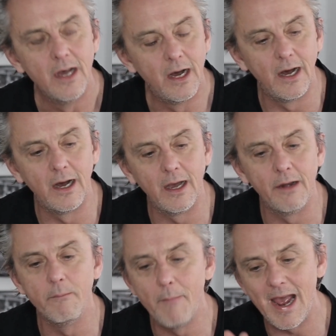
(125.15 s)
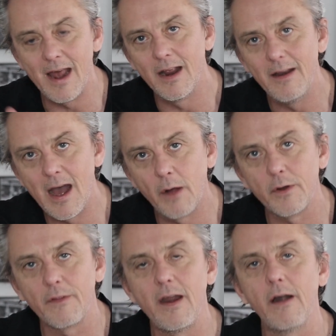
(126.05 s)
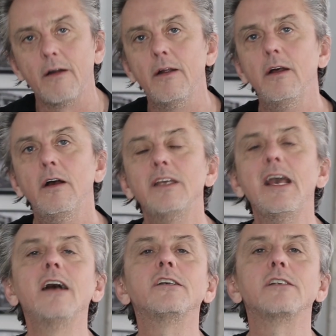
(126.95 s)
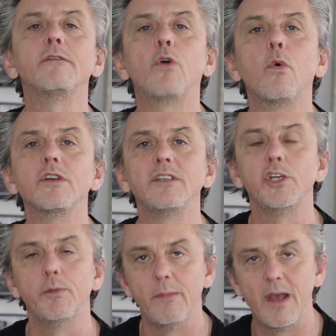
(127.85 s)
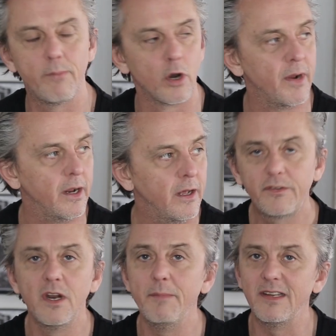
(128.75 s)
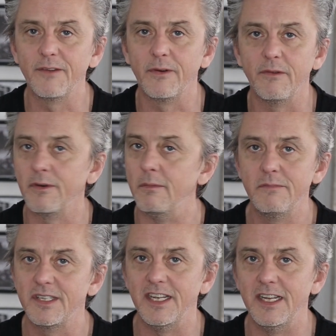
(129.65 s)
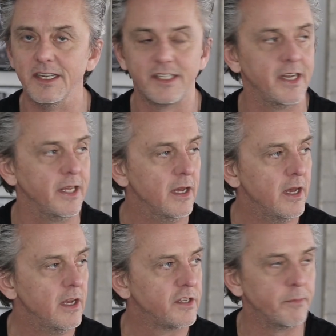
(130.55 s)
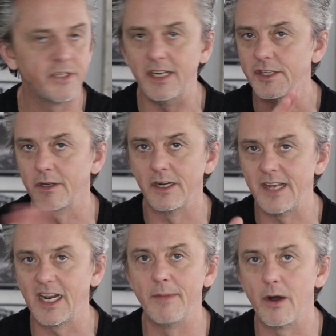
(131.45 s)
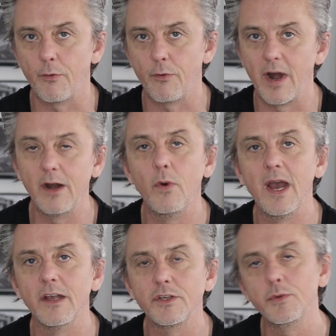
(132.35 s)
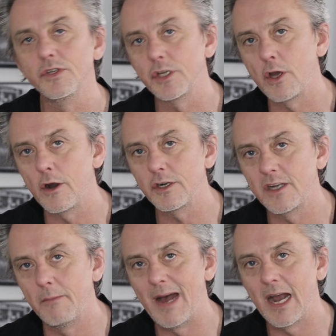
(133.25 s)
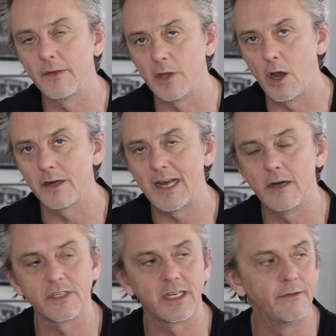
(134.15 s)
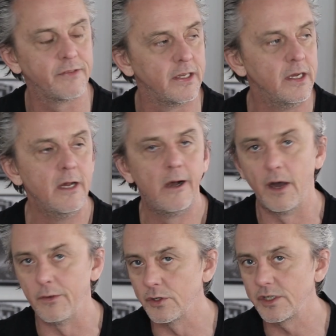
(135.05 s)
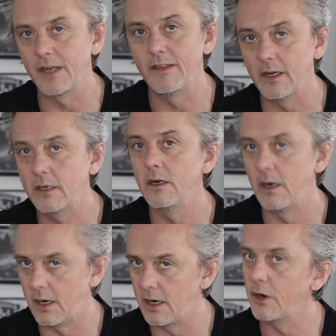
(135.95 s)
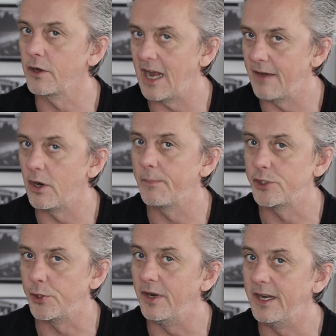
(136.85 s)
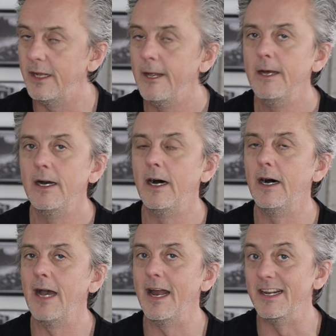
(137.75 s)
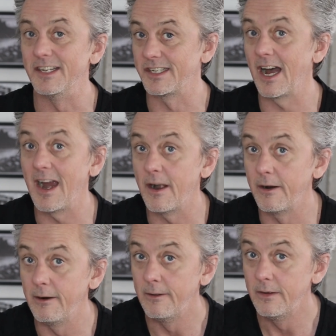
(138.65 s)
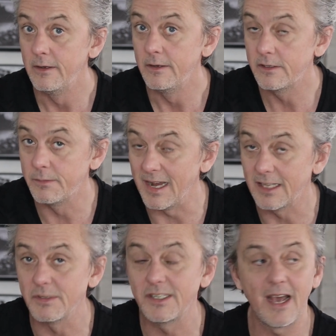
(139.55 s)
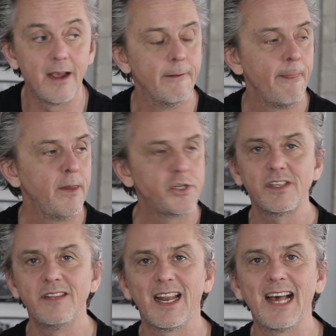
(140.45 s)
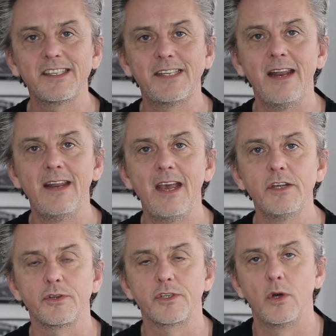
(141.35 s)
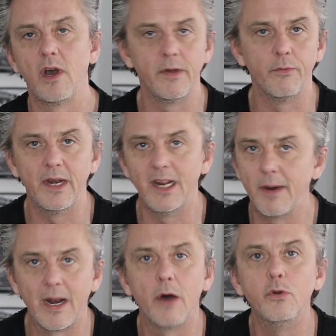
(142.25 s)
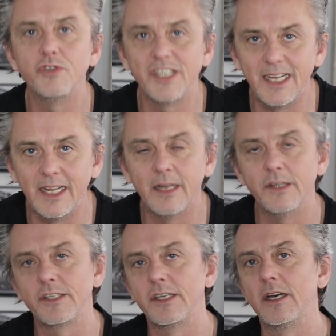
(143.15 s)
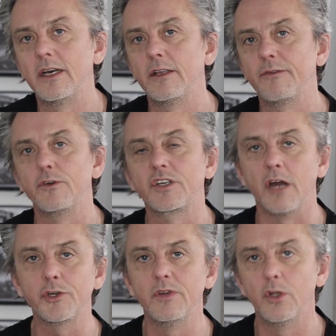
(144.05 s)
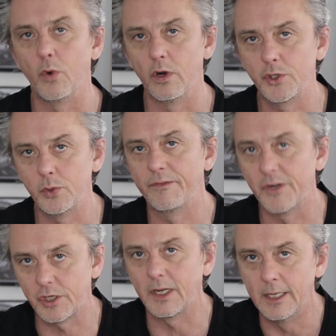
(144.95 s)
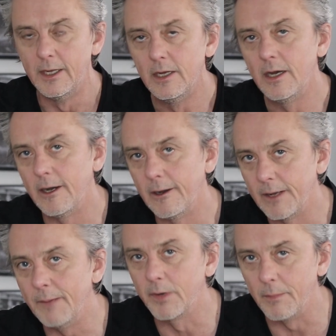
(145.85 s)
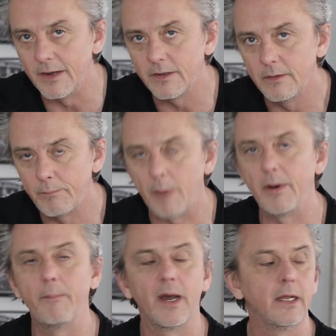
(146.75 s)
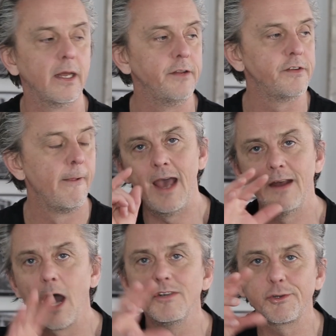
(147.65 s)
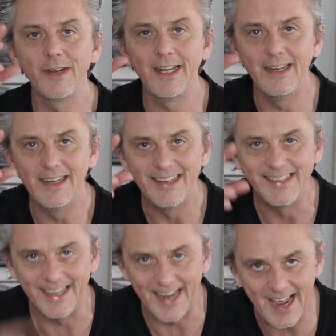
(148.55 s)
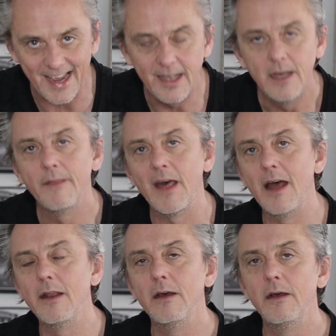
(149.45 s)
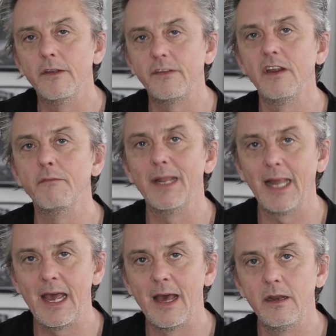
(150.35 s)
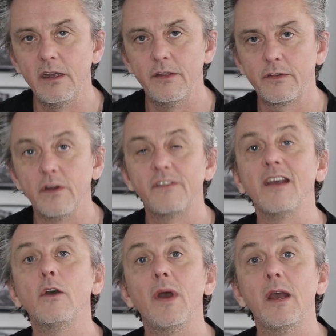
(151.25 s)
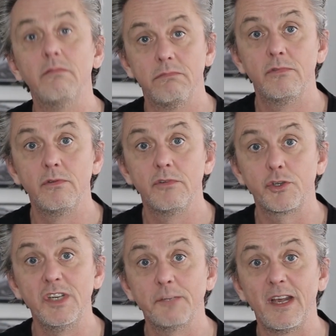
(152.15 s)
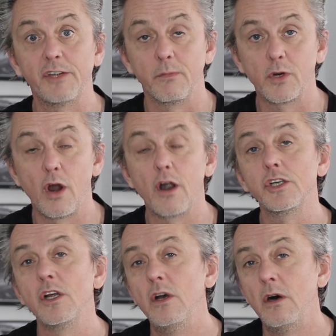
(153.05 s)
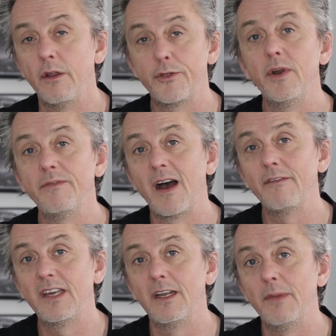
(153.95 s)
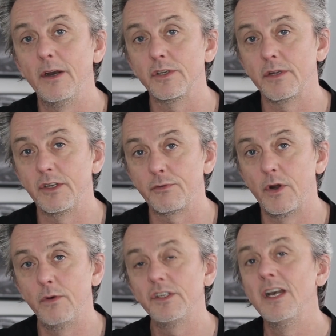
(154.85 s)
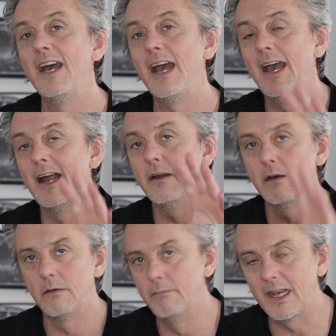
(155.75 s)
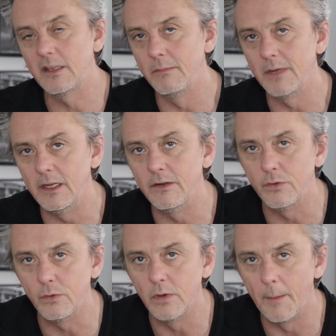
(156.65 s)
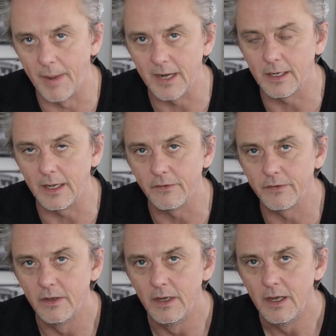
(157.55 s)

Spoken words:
And man, now they're there. Yes, of course they should be made permanent. It's going to be different from city to city. Some cities are going to take them out right away as soon as the cars come back and the lockdown's lifted. Others, I think, are going to have an opportunity and a desire to make them stay. Just in the last 10 days or so, I've been reading about how New Zealand is the first country in the world to officially implement pop-up bike lanes. And I was reading today that the city of Milan is going to take away street space from cars on 35 kilometers of its roads and make them into bike lanes.